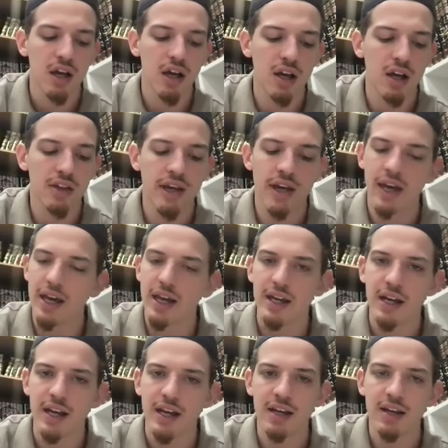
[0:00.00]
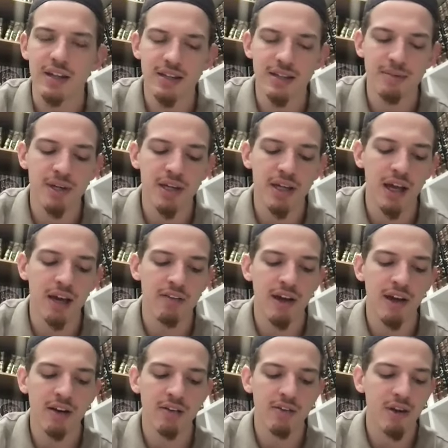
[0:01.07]
on the head, at the beginning of
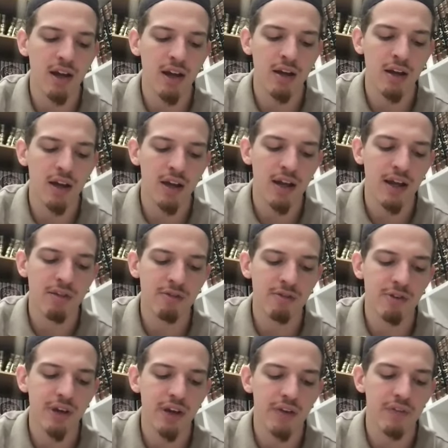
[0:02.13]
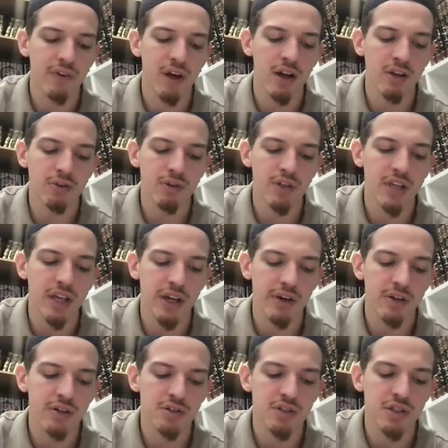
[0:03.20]
at every 100
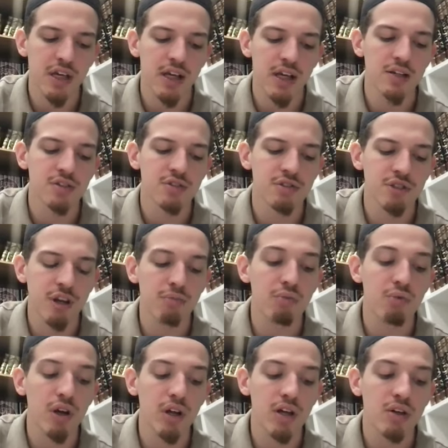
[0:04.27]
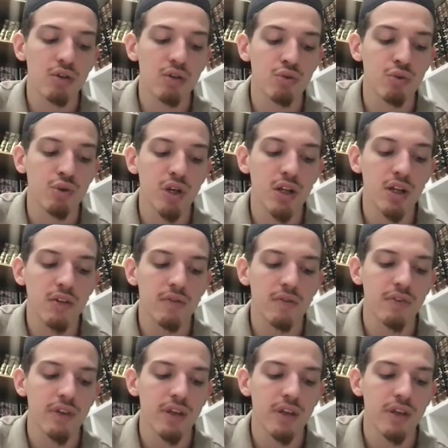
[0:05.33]
years, someone who will,